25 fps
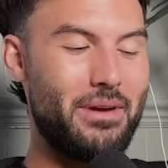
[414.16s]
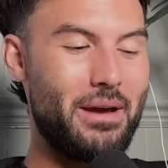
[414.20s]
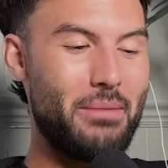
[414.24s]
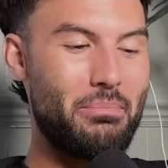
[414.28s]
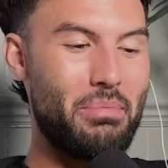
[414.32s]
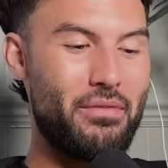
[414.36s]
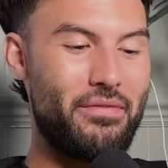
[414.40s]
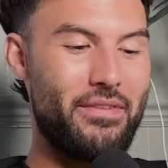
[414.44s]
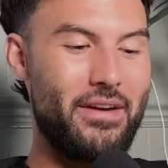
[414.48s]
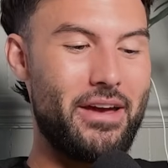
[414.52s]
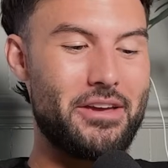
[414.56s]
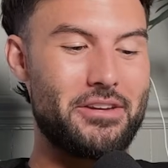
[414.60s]
a
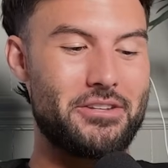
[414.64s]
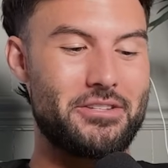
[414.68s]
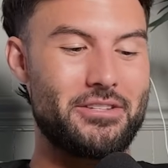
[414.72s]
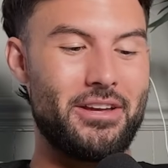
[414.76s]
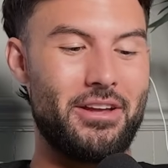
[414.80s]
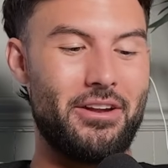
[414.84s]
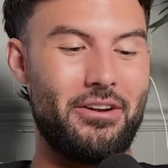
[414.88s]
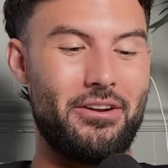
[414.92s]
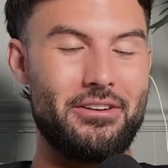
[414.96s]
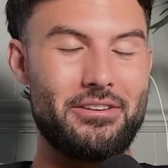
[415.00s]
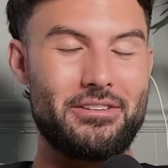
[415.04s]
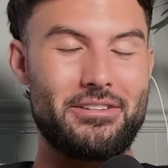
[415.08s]

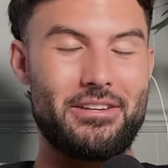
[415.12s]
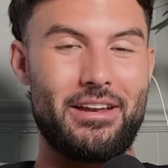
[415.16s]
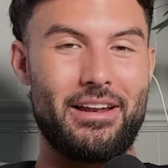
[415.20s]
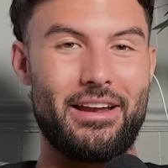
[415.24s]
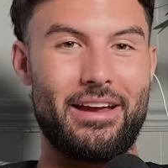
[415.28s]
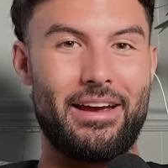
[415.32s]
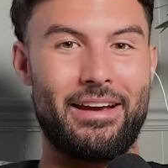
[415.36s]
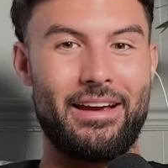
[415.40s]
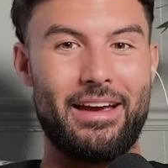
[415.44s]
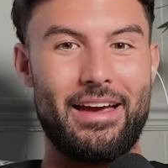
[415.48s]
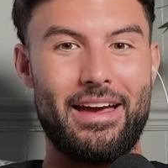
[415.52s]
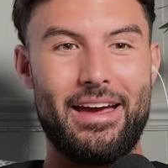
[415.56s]
professional. Honestly,
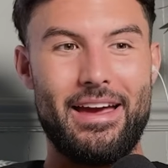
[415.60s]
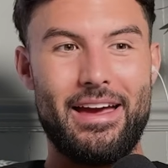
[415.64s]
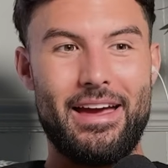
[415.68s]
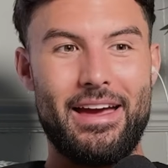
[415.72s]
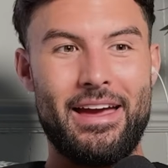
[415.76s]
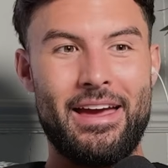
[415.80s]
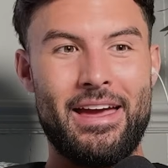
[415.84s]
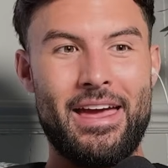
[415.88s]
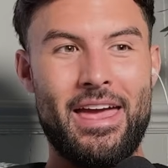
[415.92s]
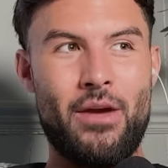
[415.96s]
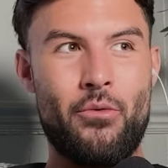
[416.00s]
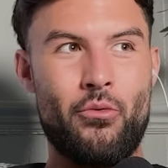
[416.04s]
like
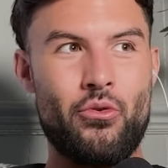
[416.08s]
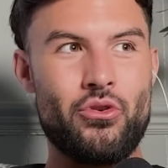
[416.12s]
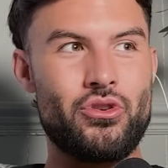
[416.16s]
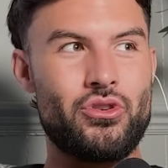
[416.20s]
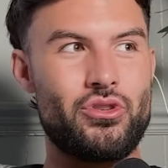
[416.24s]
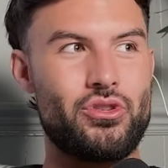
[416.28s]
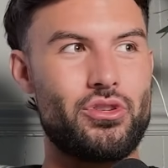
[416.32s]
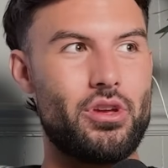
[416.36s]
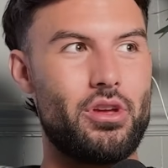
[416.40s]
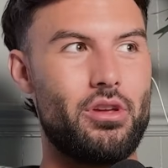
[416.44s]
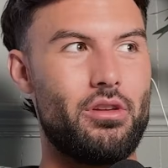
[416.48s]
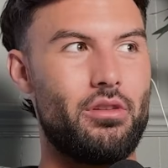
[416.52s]
it
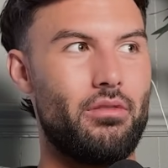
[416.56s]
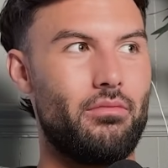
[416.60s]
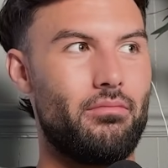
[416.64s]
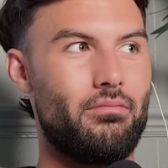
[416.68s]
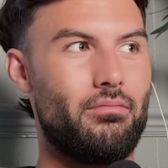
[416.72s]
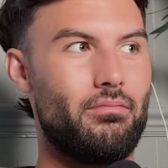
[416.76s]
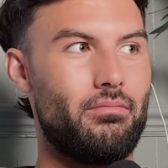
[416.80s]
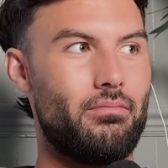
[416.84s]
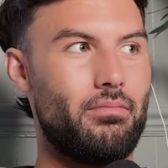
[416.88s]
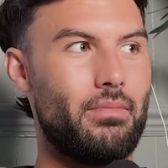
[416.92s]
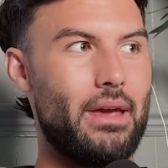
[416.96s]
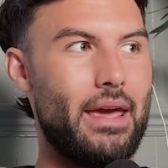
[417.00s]
was
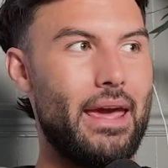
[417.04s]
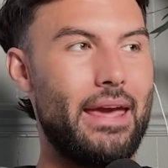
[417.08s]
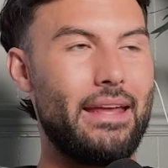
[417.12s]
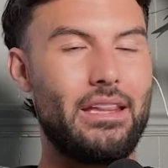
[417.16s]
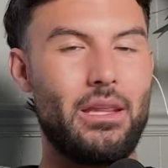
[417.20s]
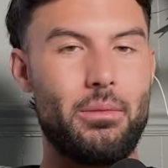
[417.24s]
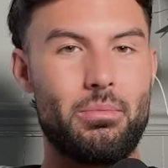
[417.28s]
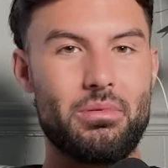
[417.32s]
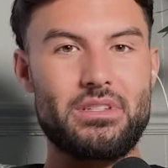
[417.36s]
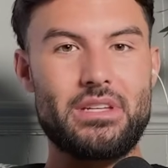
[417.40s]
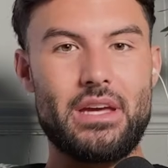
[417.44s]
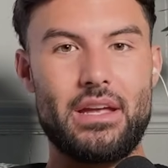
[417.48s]

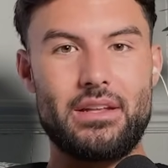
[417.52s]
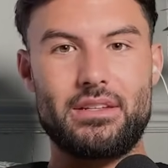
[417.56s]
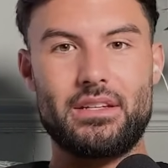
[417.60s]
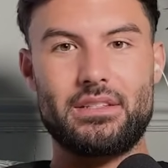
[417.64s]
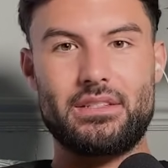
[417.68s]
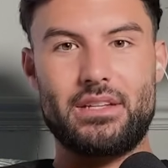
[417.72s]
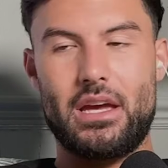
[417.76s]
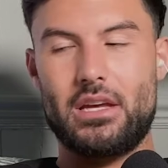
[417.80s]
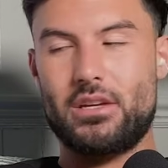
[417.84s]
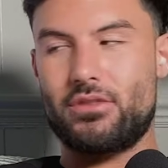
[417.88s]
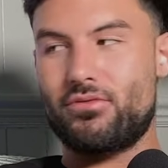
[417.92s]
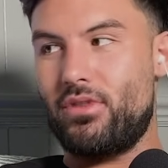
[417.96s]
80%
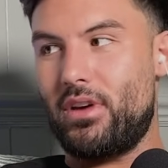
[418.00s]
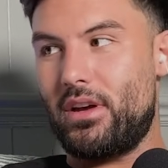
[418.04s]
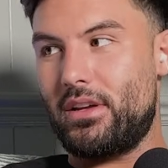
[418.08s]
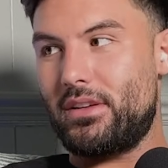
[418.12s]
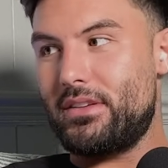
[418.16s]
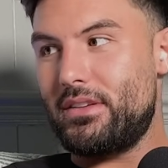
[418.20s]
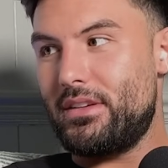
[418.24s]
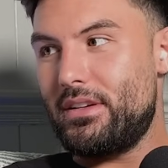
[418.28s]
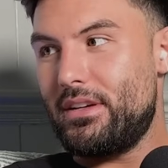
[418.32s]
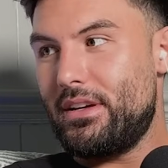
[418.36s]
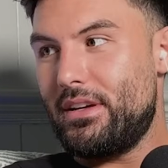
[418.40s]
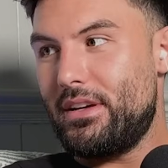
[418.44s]
success
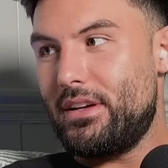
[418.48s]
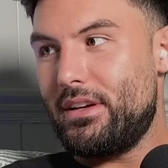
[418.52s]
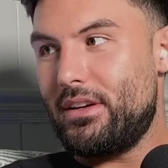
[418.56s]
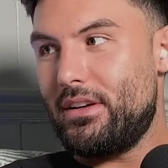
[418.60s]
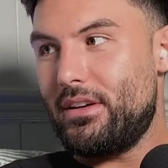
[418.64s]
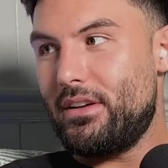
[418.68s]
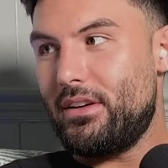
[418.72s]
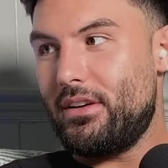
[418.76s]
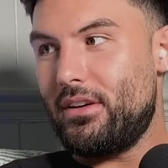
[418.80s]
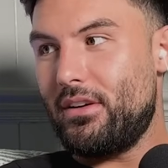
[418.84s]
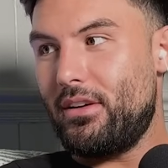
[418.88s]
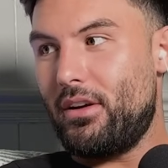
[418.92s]
rate
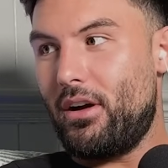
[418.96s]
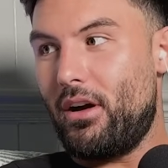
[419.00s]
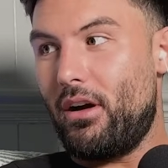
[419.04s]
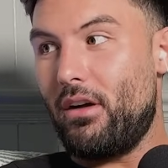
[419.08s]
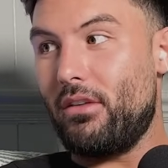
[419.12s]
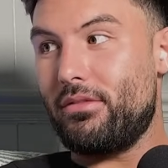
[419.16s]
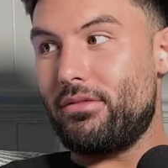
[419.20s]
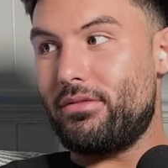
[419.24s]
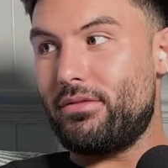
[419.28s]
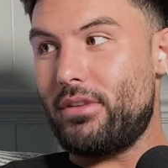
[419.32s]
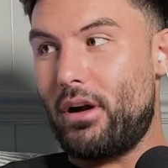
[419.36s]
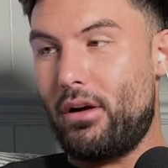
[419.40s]

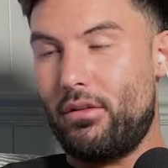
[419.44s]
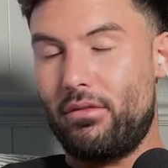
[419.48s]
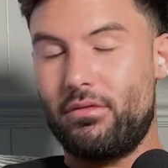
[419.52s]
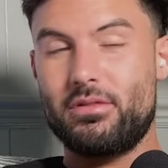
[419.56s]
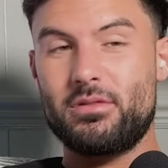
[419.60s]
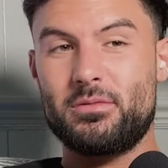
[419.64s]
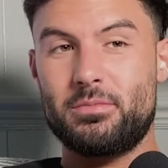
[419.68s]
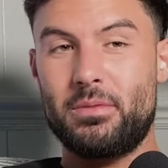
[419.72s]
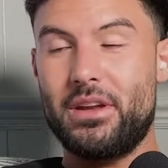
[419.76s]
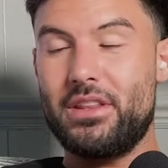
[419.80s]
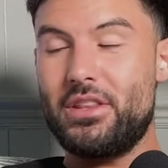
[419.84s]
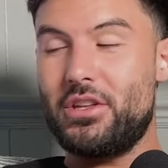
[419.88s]
of
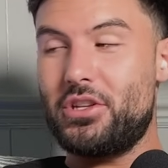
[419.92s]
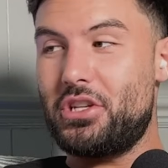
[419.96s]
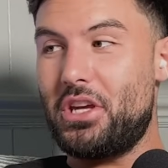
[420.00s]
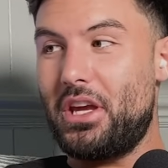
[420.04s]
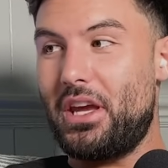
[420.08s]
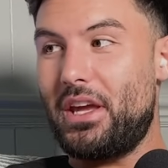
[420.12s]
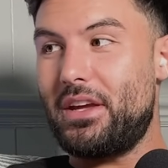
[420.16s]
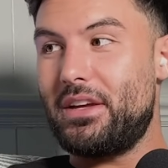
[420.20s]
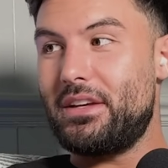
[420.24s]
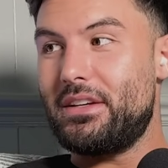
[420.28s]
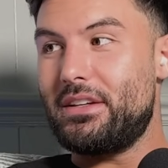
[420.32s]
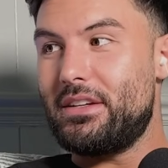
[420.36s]
splitting the
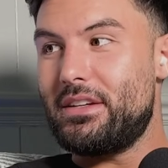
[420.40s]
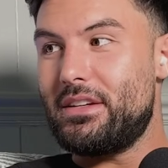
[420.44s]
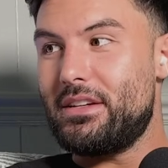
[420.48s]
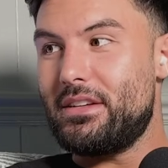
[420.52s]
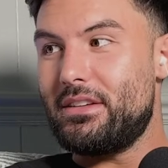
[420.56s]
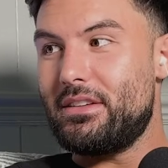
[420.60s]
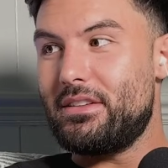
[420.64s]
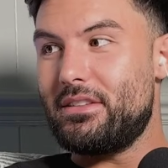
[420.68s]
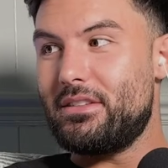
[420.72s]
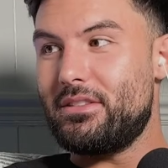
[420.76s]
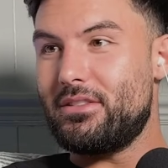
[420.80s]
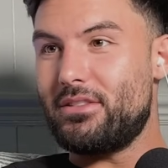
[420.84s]
G.
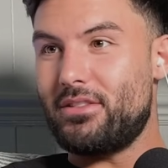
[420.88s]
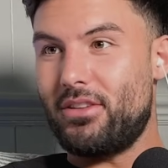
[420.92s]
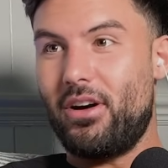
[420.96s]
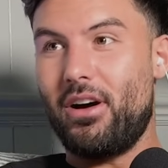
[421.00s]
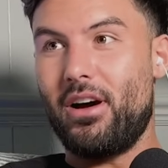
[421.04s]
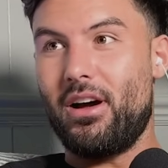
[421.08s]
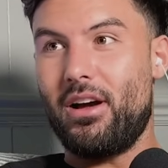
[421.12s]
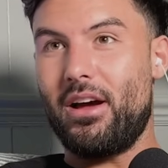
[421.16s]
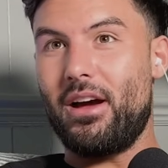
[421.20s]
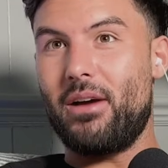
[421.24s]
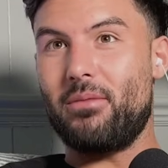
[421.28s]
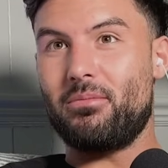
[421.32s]

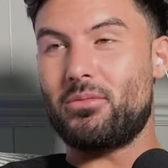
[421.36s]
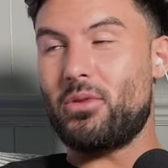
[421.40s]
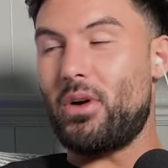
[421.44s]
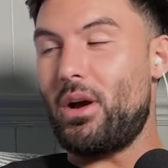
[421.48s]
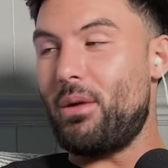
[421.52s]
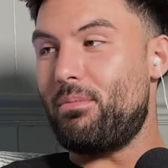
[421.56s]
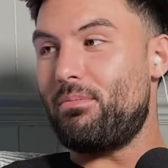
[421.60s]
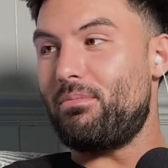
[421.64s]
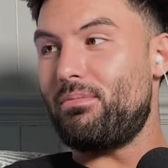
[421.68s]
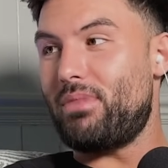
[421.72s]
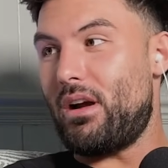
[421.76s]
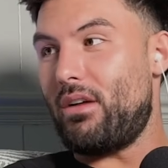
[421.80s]
So I'm
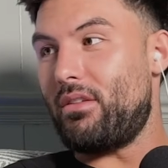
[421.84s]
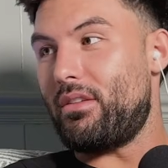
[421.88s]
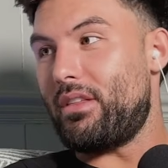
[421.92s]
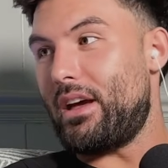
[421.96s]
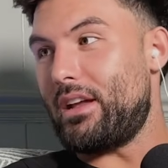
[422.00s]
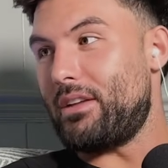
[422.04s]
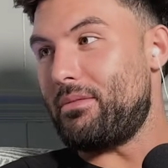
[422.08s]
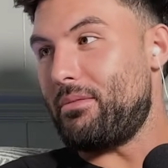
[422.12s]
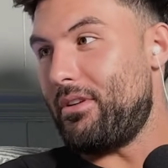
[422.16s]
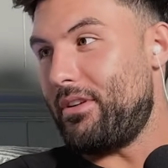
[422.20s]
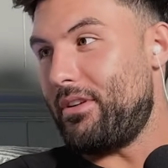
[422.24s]
quite proud of that, to be